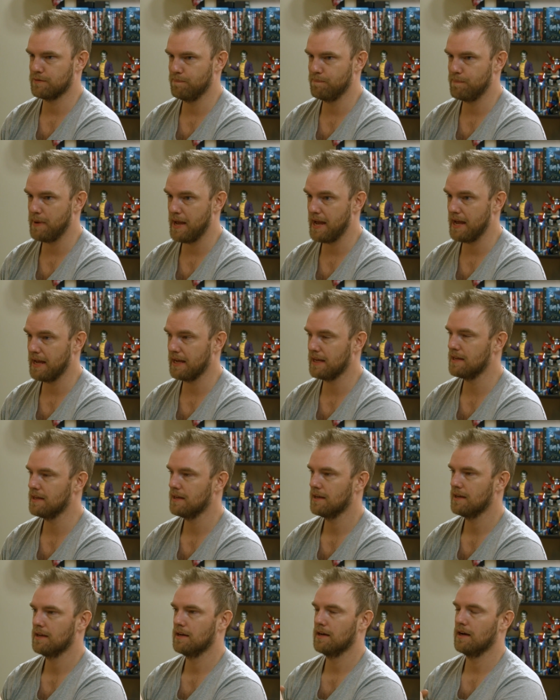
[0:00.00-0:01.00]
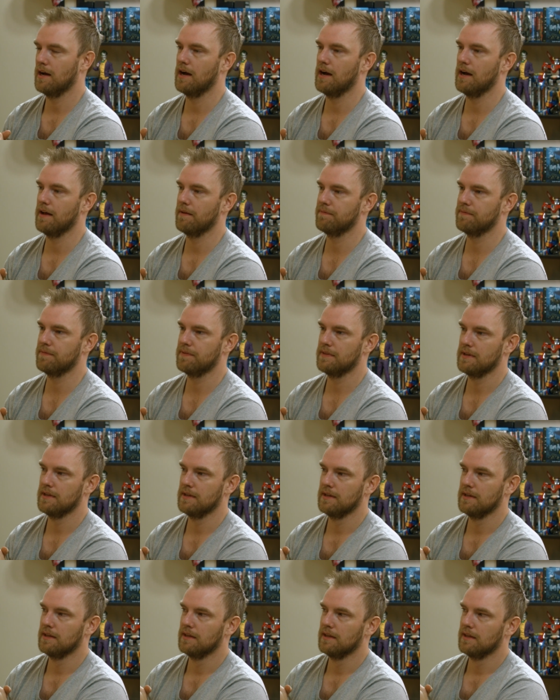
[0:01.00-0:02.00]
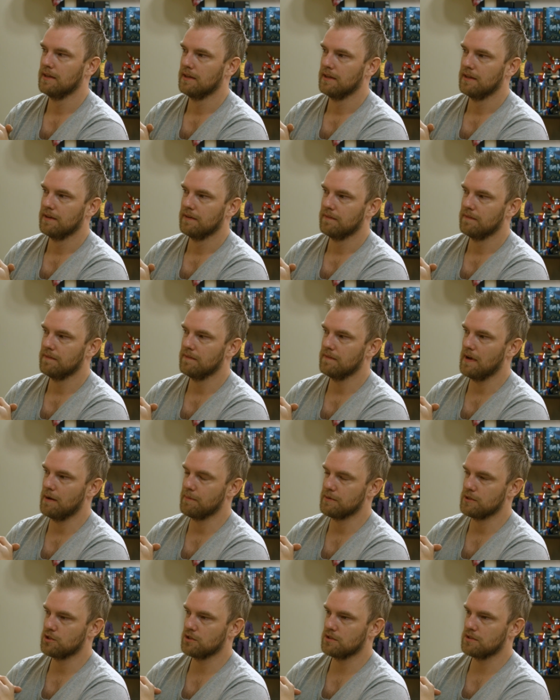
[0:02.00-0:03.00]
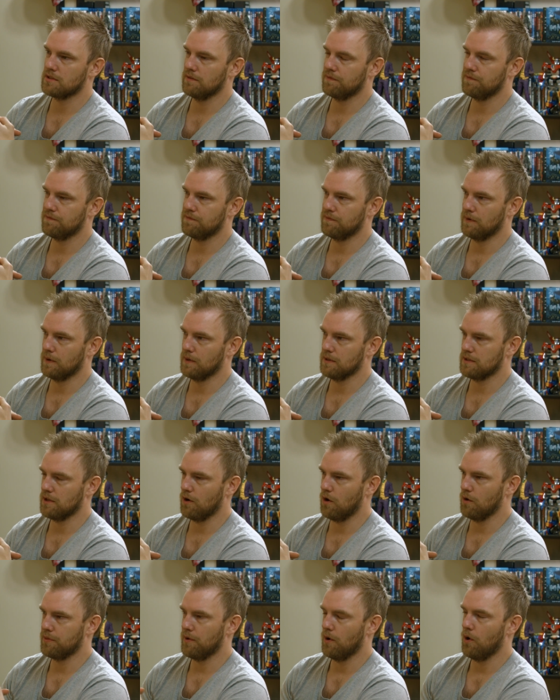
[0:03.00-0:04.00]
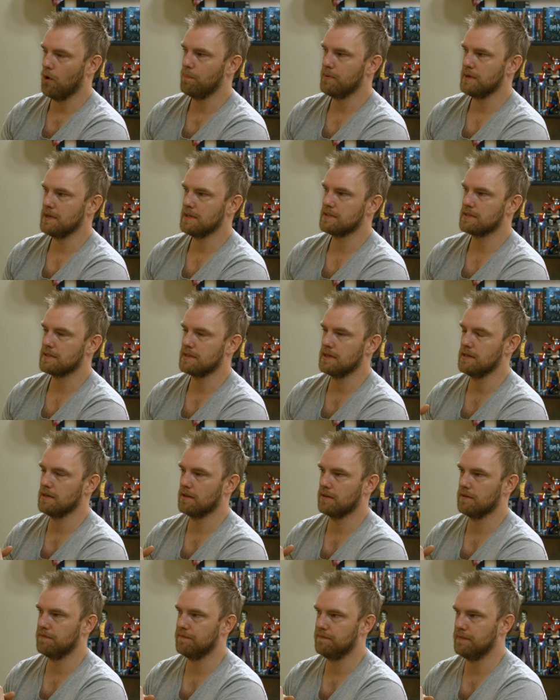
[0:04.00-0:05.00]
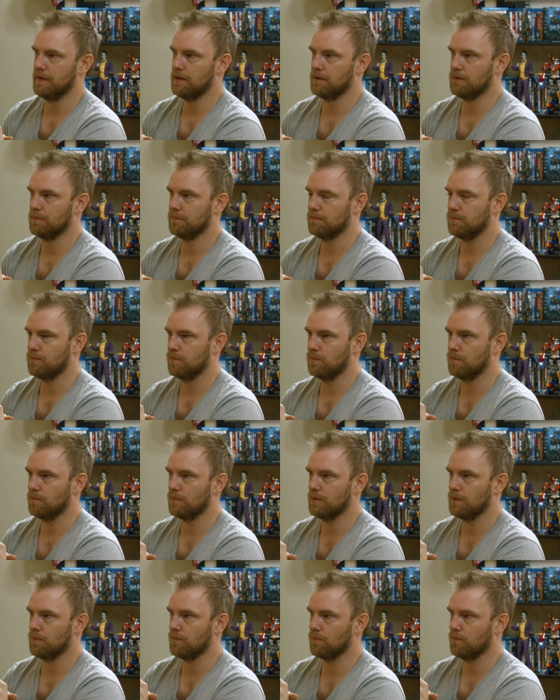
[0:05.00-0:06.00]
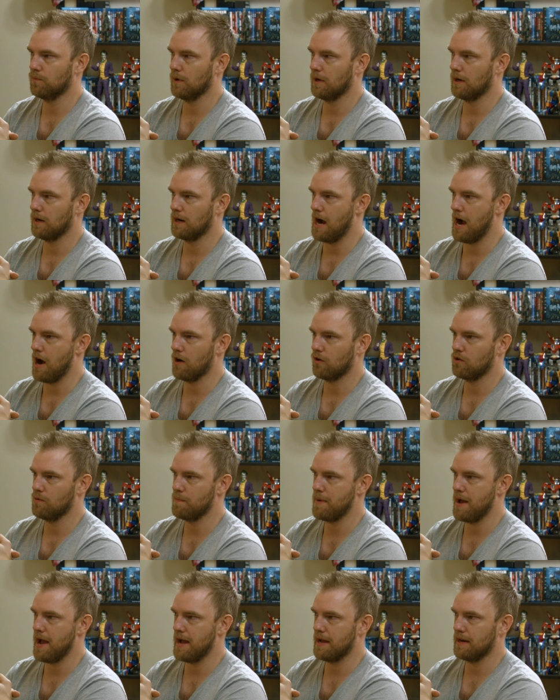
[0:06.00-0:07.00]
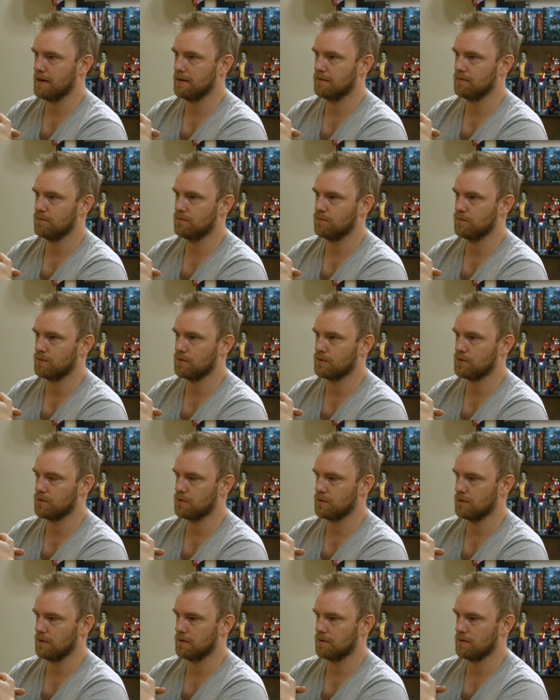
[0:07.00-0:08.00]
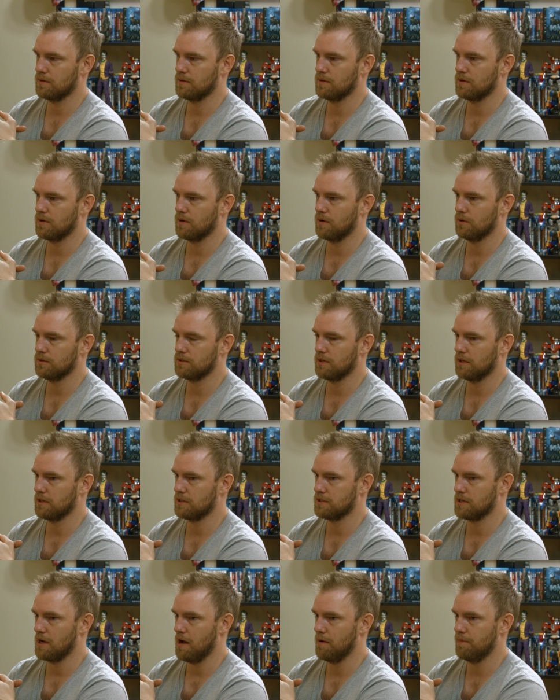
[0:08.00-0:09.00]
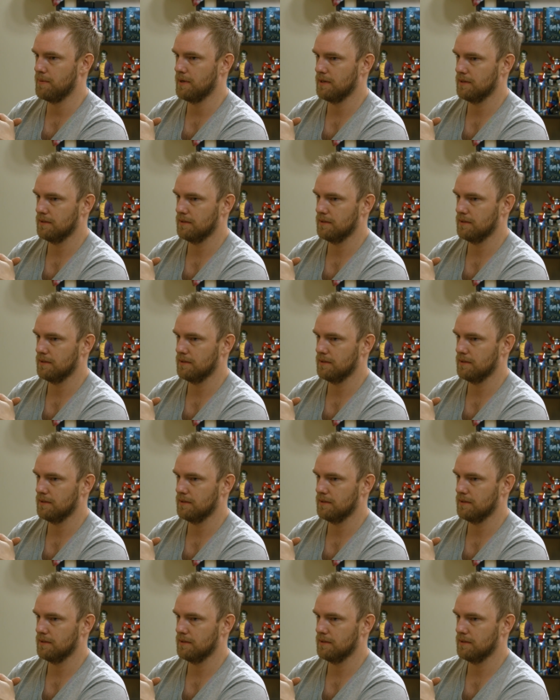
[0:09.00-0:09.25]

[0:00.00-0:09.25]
big. I mean, just the opening scene of the film where Aquaman goes to the sub,